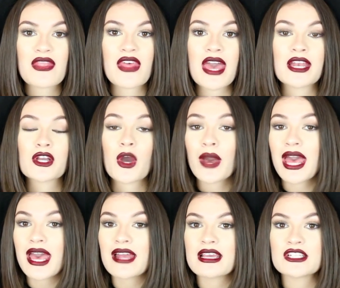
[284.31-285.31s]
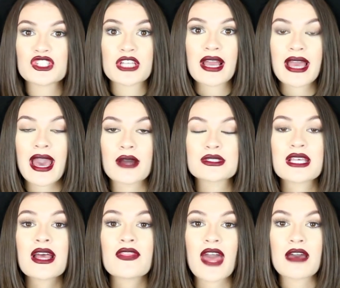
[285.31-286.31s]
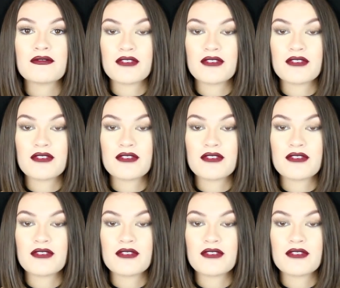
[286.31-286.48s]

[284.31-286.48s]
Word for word: then go ahead and check out that